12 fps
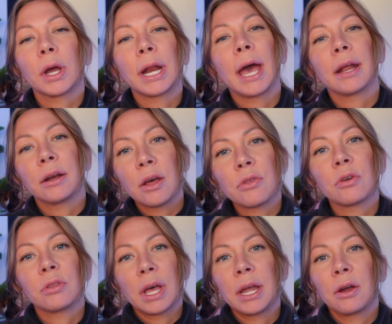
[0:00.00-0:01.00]
going to add
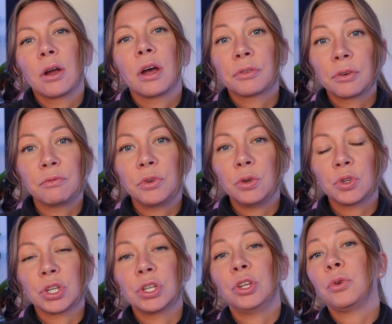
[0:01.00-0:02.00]
another layer of
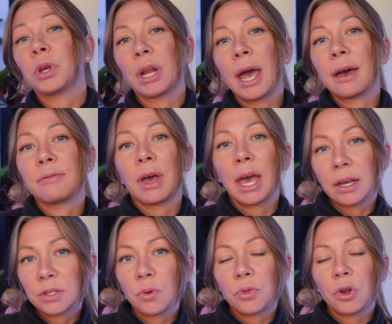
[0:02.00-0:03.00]
confusion. You can have
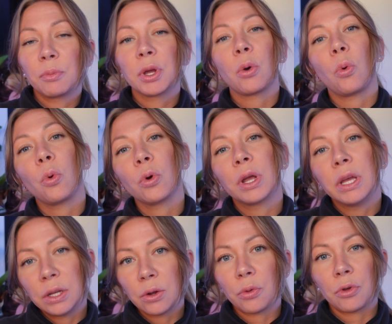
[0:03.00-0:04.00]
exothermic or
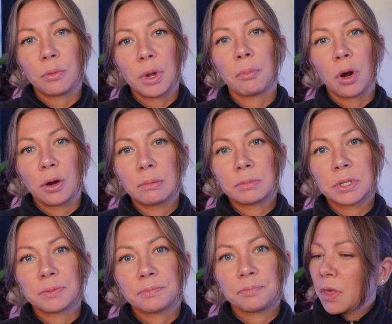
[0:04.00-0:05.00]
endothermic
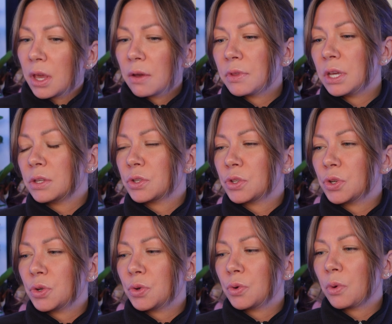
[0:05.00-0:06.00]
perms. Think of these
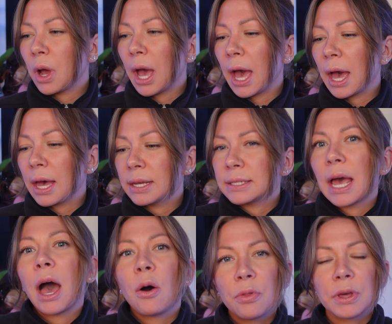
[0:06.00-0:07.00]
two as
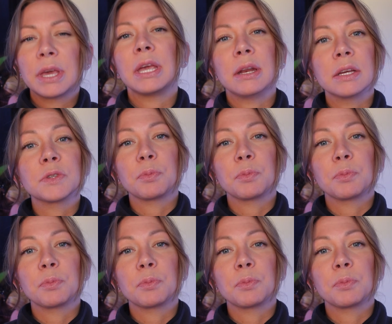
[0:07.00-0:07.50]
how the heat is